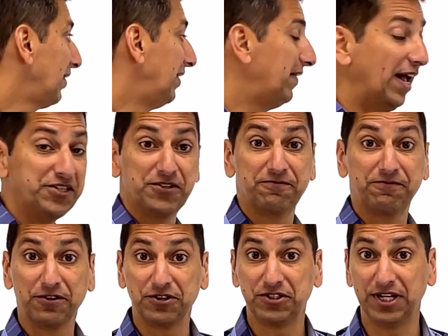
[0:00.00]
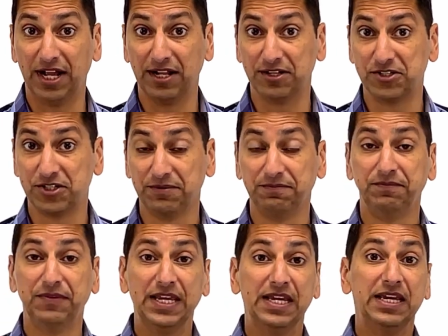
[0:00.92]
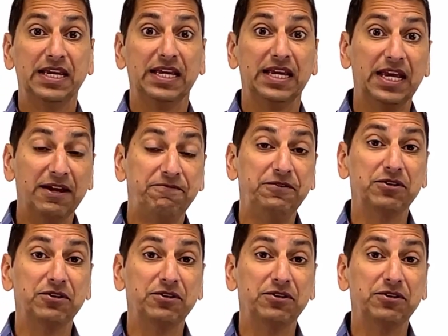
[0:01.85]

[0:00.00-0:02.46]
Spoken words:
That's your first challenge. If